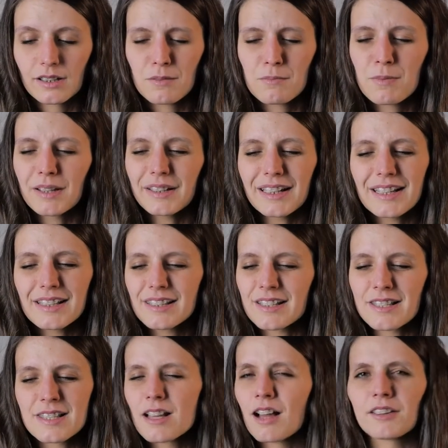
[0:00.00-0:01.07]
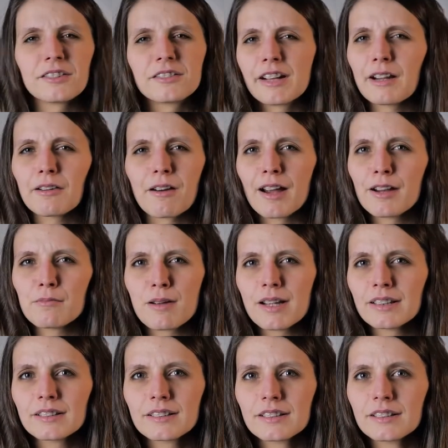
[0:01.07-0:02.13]
but it is not a
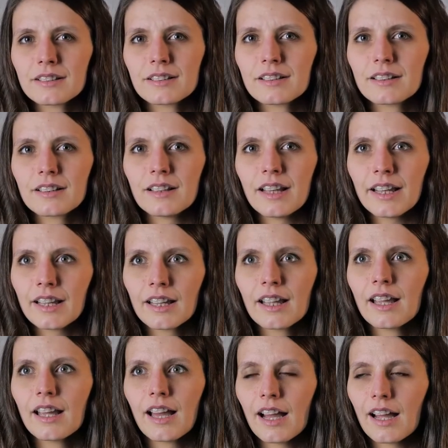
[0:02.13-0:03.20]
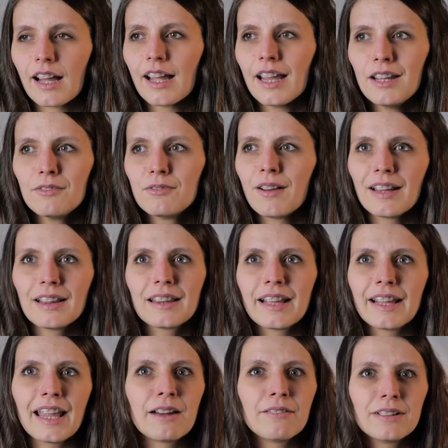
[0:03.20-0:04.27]
requirement. Like, it felt
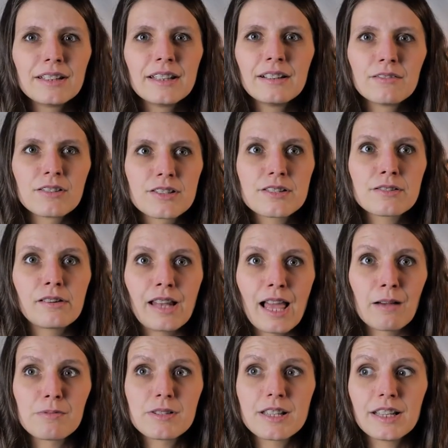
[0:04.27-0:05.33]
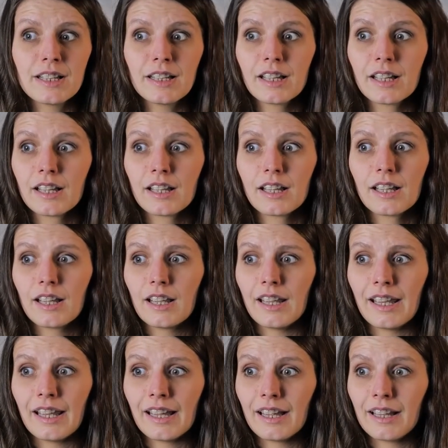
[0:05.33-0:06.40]
like everything was collapsing,
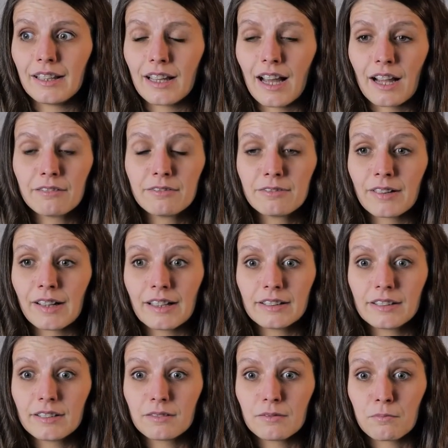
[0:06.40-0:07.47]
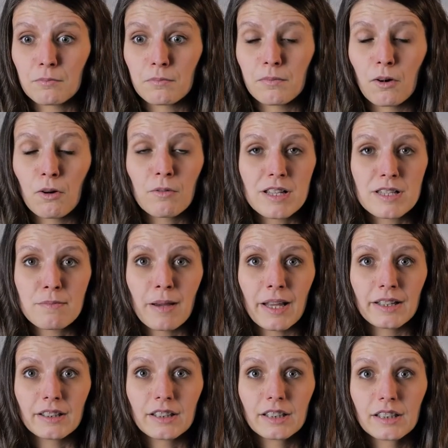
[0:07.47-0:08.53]
and I felt always
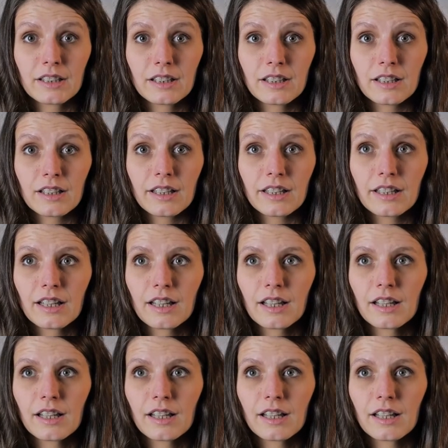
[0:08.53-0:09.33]
better. Like,